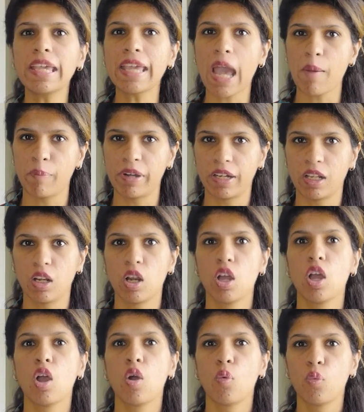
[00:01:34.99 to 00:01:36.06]
capital,
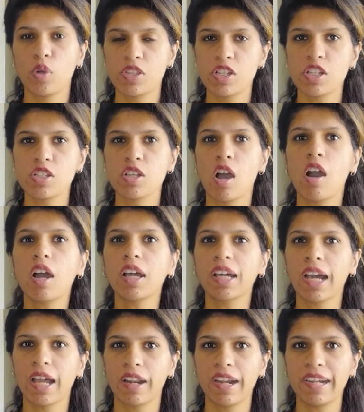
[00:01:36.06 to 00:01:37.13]
which is your
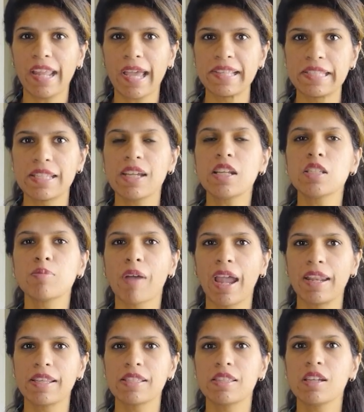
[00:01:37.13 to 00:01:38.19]
current assets
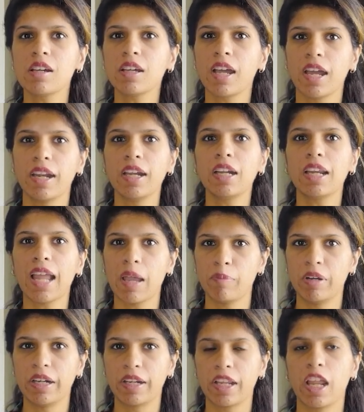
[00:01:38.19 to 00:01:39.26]
minus the current
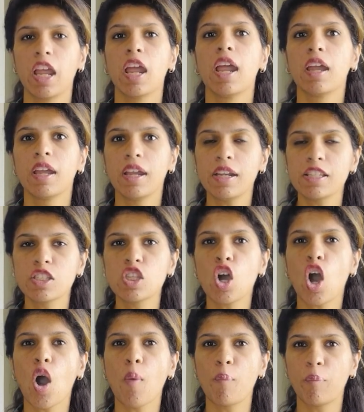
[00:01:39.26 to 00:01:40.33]
liability. It's the
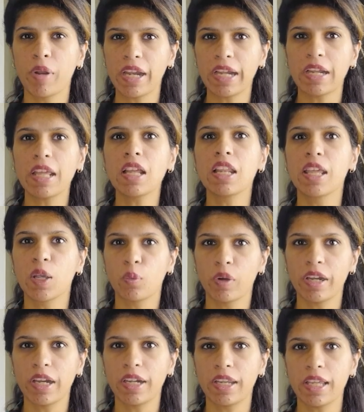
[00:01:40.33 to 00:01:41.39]
operating
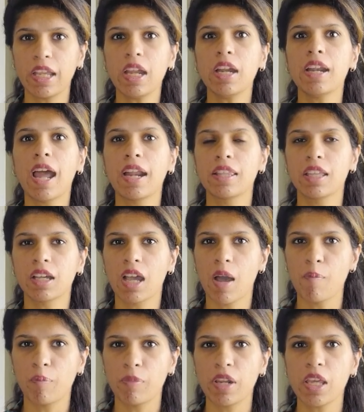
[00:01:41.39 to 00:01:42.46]
liquidity that the company